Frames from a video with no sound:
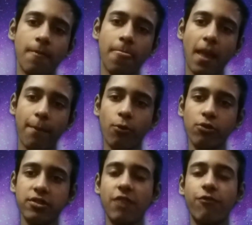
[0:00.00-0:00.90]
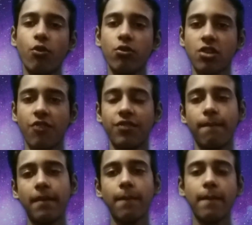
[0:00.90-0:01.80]
oppose the force of the
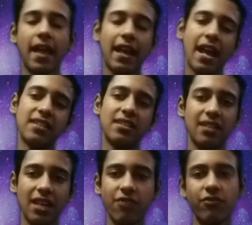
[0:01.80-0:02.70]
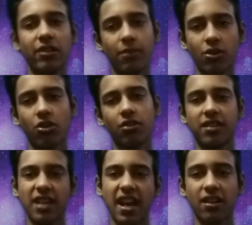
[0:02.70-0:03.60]
Big Bang, and it will be
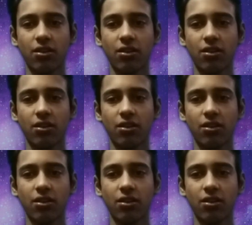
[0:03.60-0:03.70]
contract.